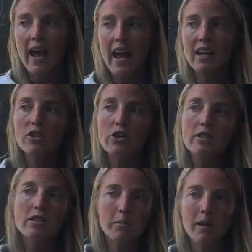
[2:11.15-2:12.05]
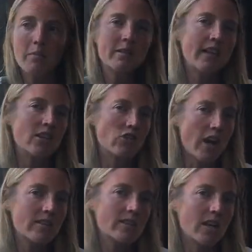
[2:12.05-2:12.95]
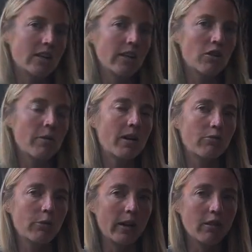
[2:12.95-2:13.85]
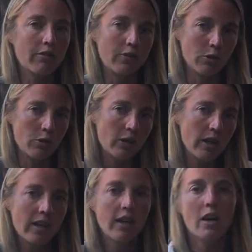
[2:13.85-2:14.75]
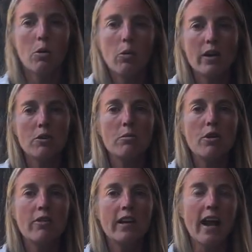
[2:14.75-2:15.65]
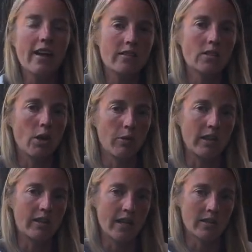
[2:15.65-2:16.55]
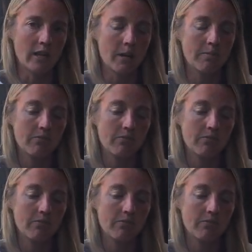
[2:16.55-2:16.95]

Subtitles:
And you can sometimes digest a little bit of real food when you're moving at a slower intensity.